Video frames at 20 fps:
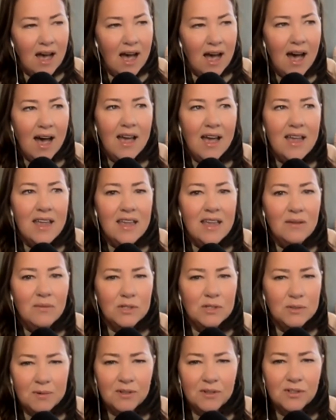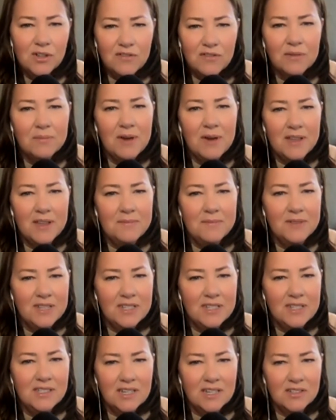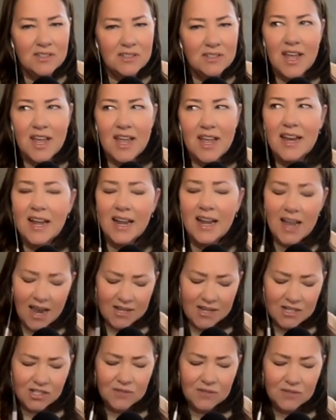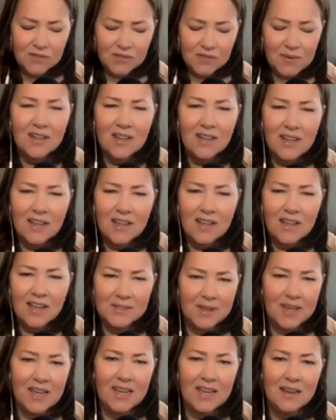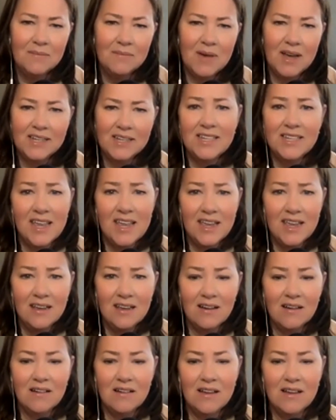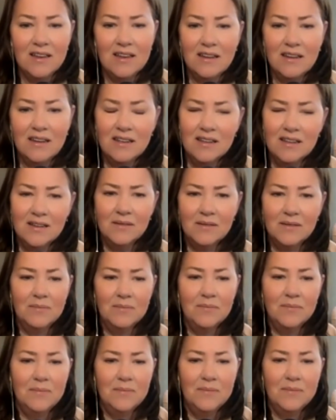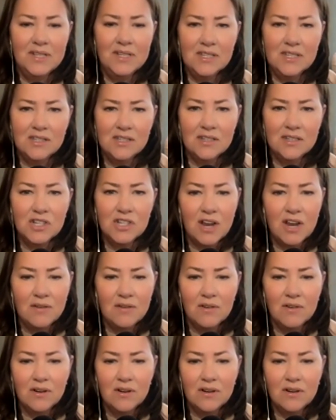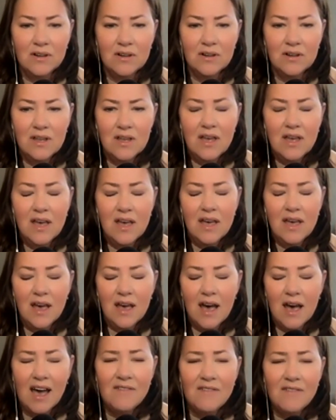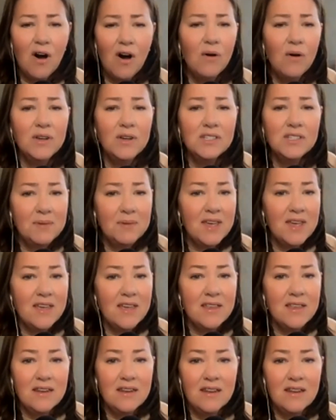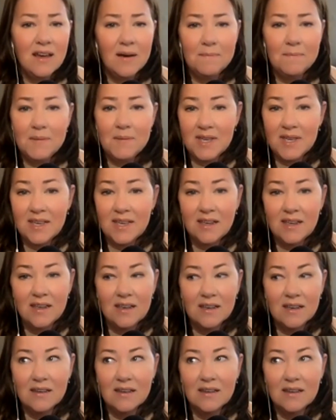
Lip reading: I was pulled over by the police yesterday, and I just want to explain my take on police in general. I've always been a big